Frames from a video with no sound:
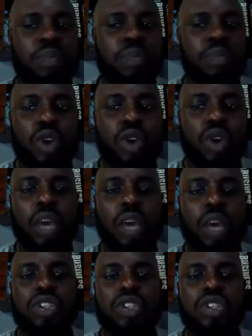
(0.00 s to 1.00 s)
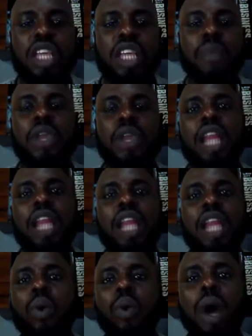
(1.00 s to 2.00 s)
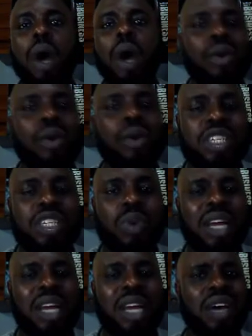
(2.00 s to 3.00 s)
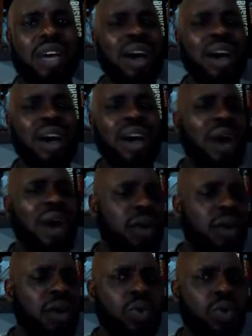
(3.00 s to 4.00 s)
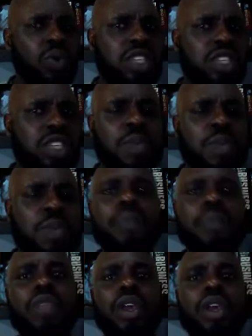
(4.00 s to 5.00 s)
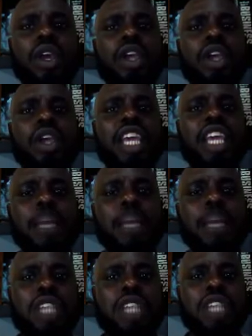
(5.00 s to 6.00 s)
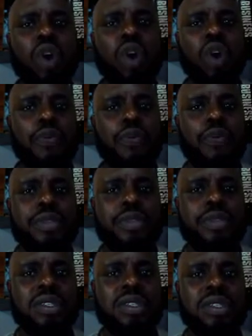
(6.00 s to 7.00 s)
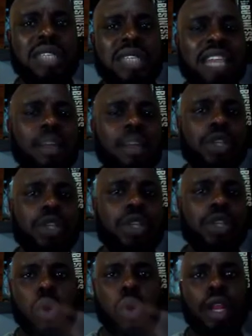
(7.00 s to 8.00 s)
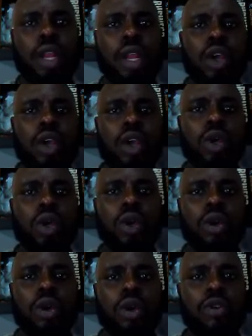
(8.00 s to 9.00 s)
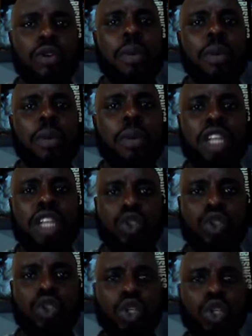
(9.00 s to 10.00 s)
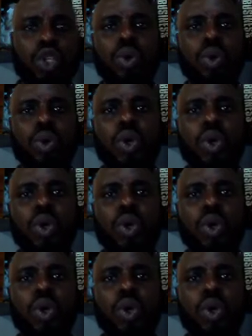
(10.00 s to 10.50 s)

Bitcoin ecosystem. Now, what does this mean? You say in the process of sending Bitcoin from the merchant to you,